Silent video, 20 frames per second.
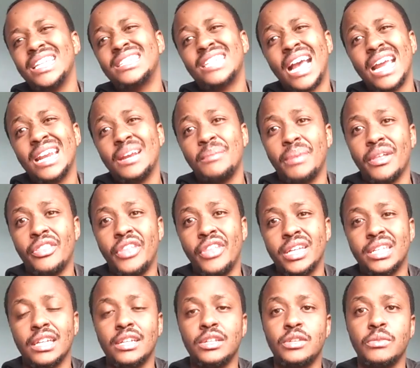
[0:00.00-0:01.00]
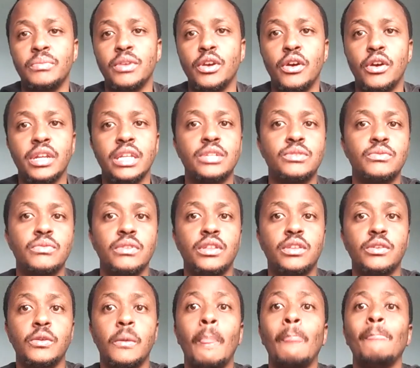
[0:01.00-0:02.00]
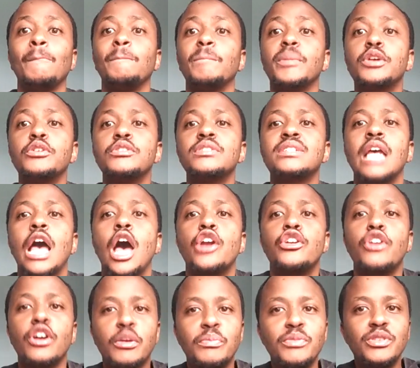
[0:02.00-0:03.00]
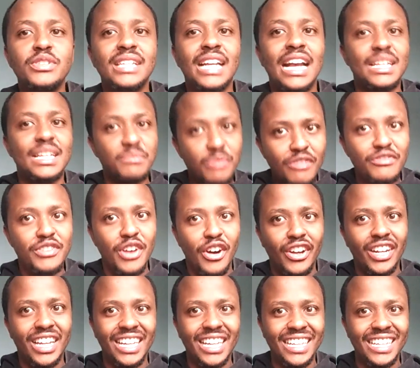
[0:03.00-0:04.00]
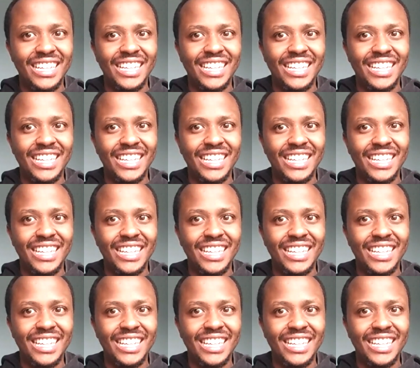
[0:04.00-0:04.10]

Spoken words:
It's kind of pathetic, to be honest with you, because rock MYUZIQ has moved on.